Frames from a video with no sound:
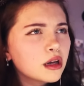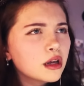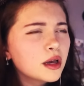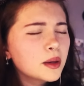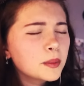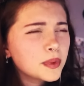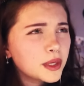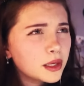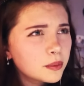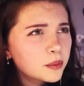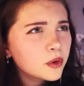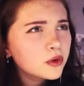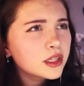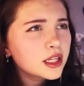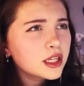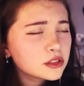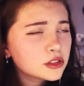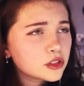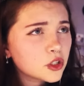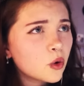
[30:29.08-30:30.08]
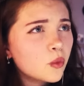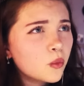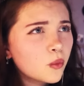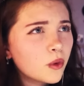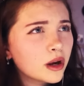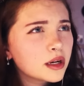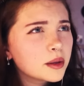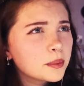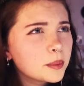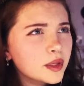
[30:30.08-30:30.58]
people that don't
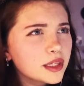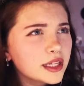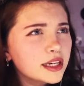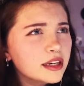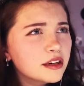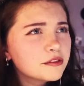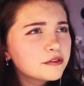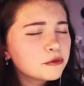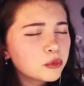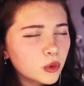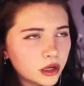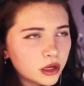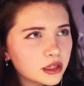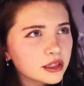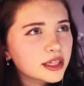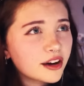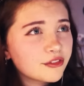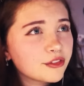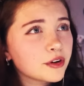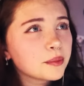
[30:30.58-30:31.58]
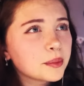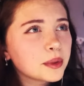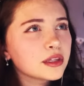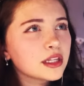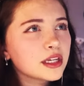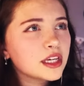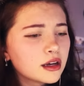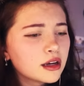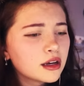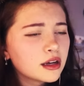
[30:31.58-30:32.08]
want to believe will never
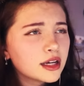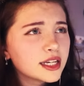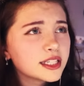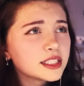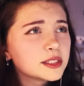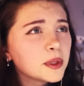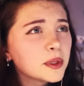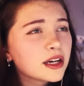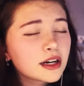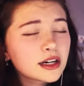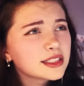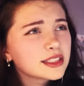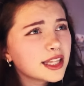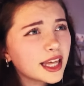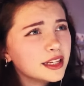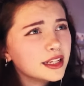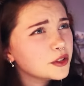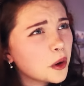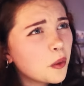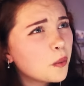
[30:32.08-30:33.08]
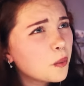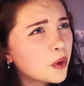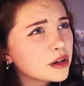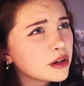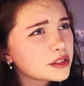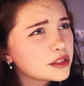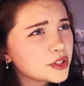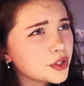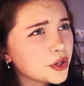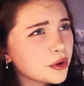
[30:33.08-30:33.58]
believe. It's because they don't
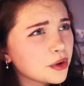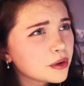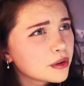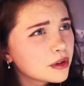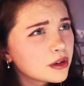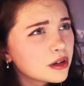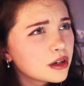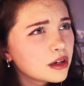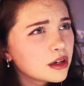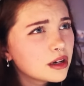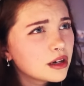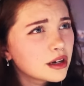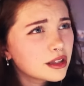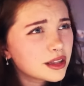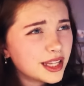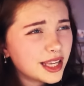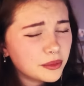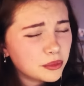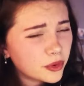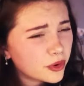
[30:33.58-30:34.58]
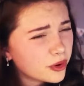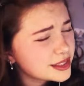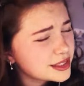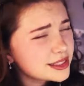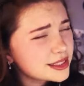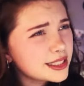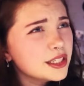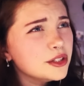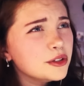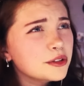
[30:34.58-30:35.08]
want to. They will
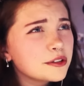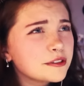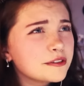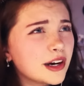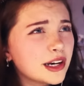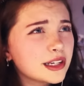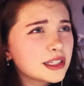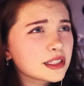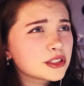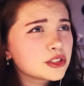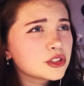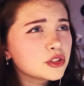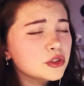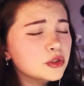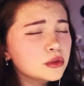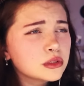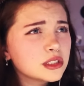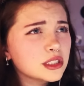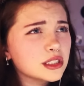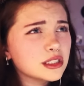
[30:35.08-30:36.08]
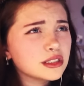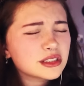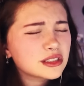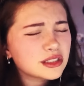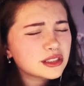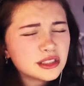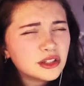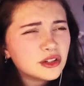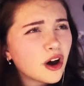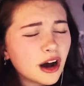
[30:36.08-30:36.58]
continue to find excuses
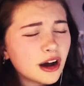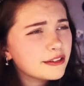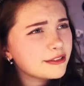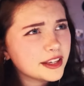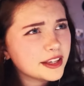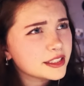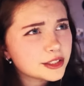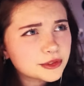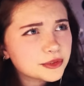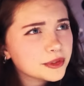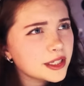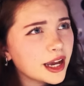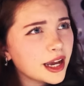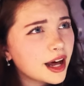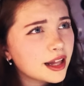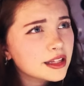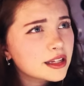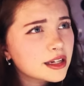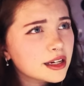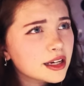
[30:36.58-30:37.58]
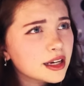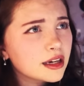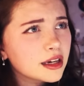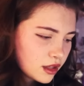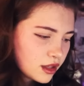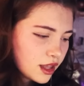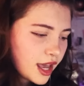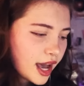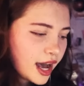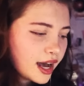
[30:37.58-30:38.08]
to not face reality.
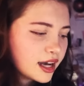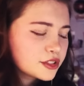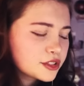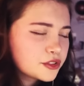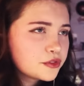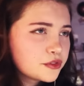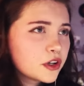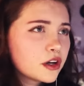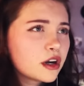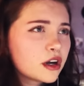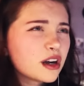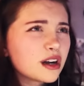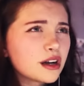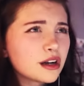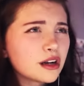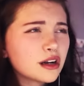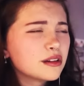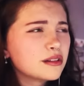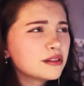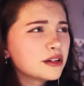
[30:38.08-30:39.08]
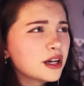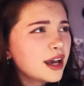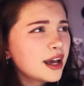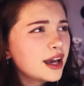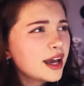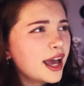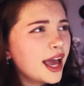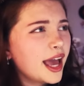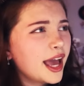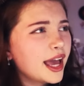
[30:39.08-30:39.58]
As for
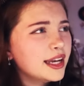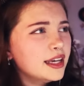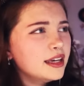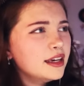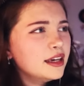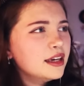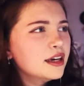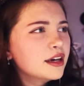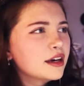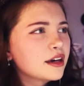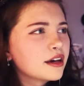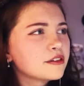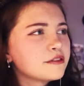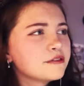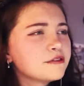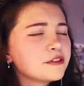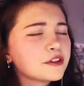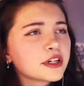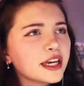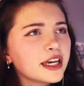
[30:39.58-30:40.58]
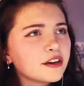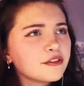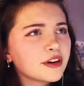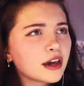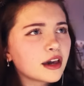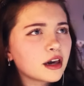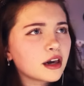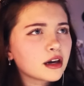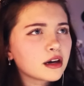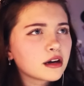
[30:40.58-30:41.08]
any
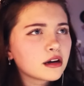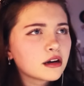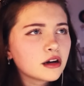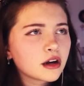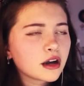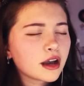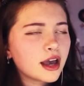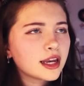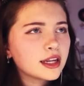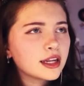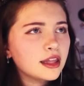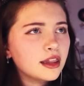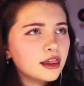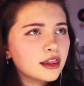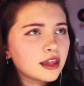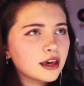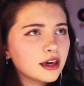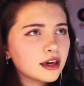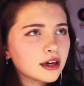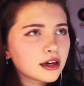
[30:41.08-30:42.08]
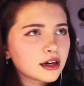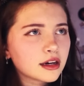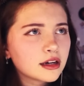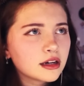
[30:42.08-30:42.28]
forgiving or anything,